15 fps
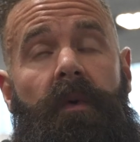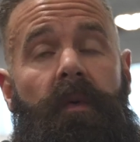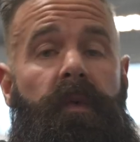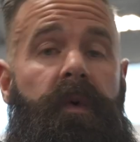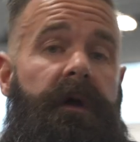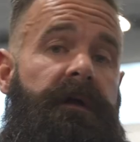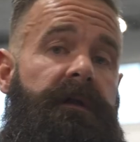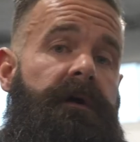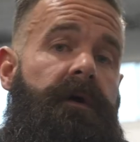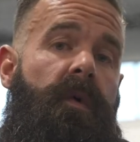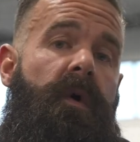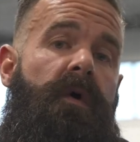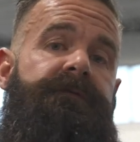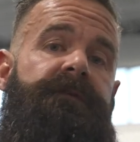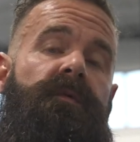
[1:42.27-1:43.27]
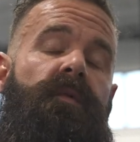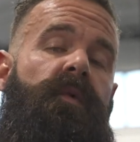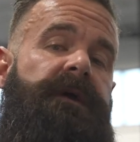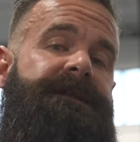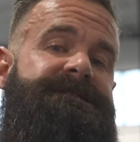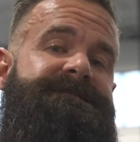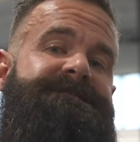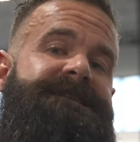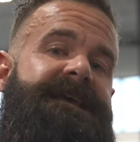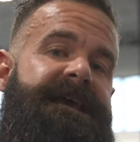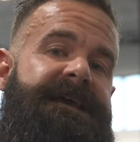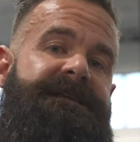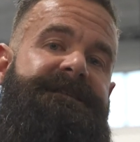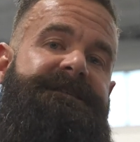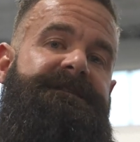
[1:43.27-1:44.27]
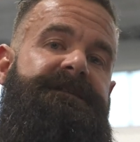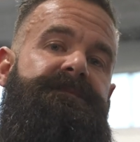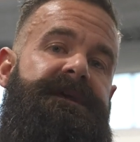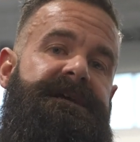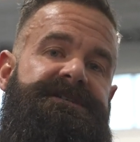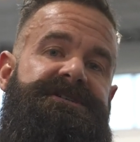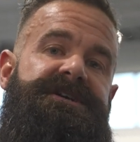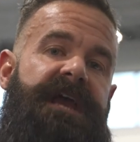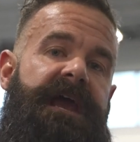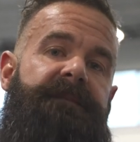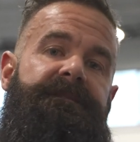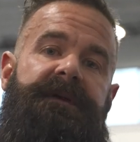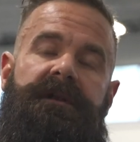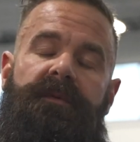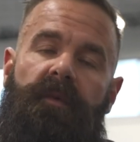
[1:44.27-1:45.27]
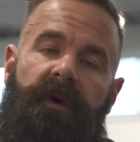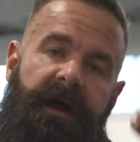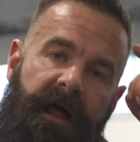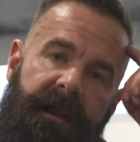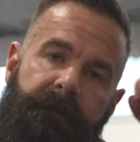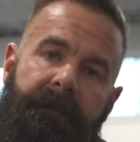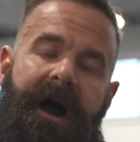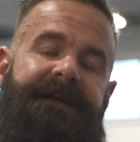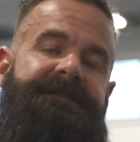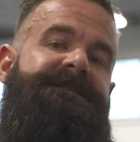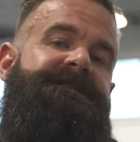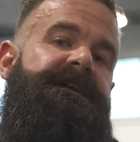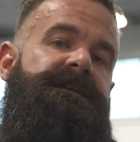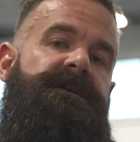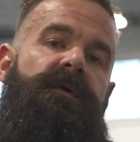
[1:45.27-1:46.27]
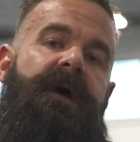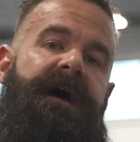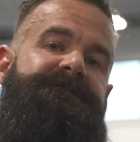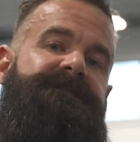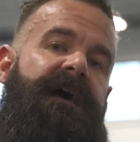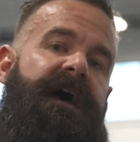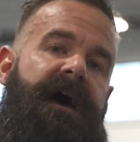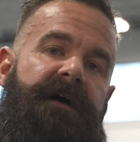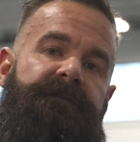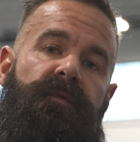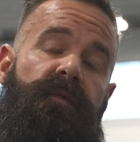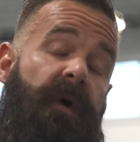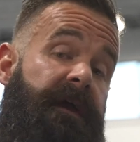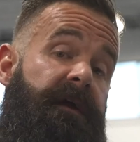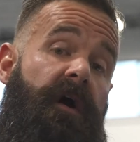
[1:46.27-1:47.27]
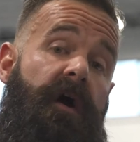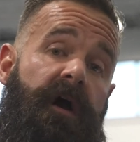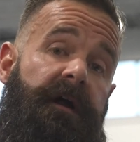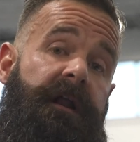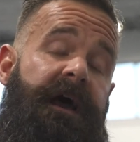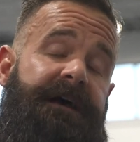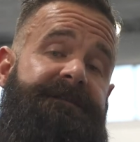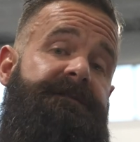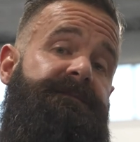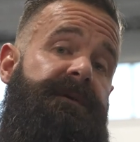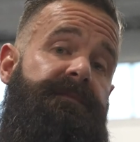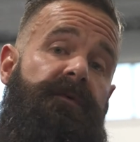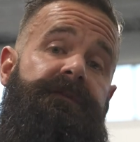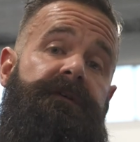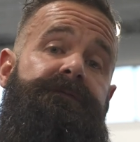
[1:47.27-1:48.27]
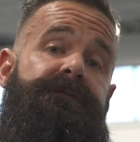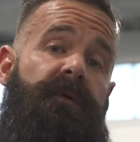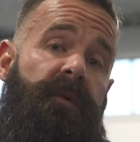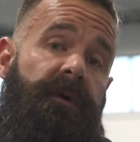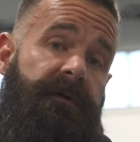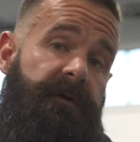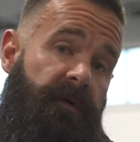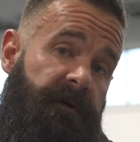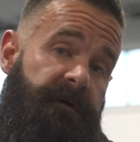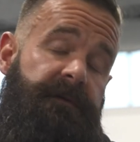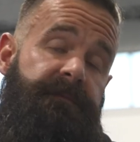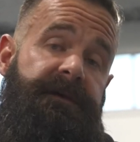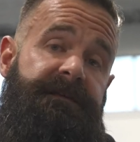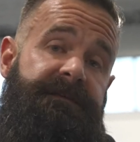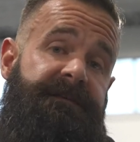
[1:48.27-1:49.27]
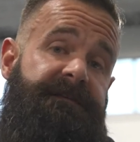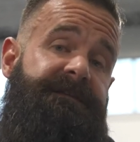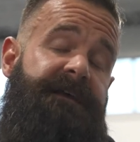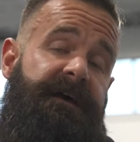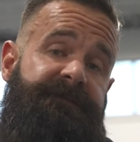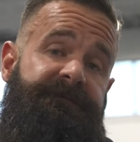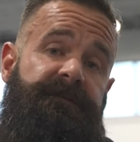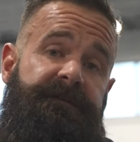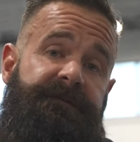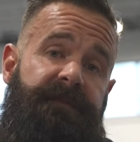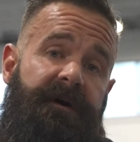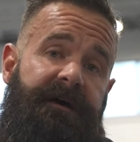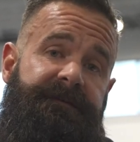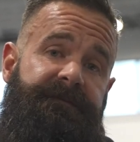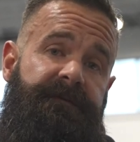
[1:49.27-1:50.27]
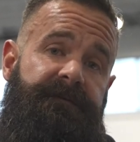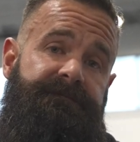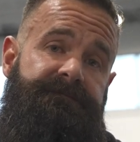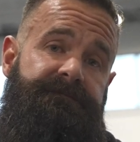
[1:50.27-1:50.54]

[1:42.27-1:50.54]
We're going to go over what it takes to be a champion and what kind of mindset you have to have and where your heart has to be moving forward in order to be as successful as possible.